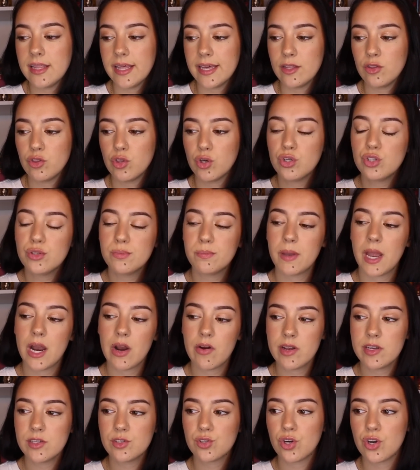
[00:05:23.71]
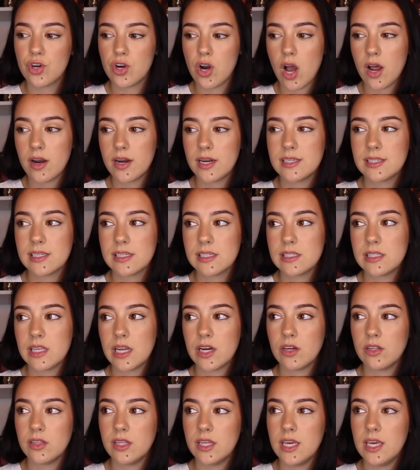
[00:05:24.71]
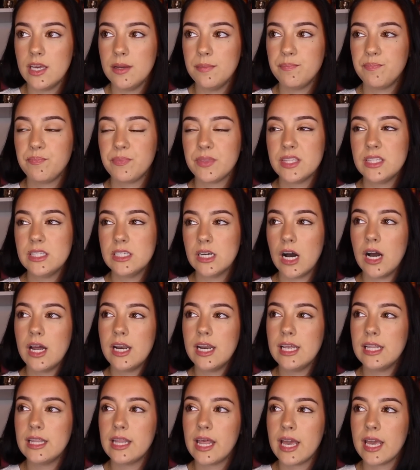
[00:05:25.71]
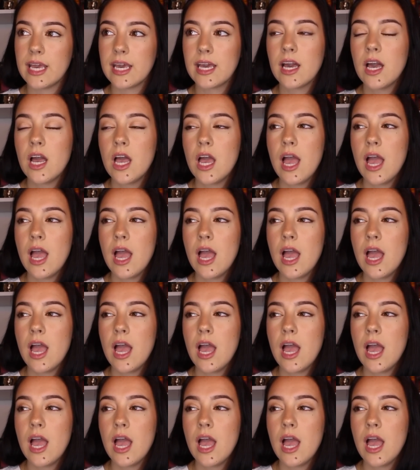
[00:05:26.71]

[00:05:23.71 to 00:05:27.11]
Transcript: Like those berries are not necessarily done in like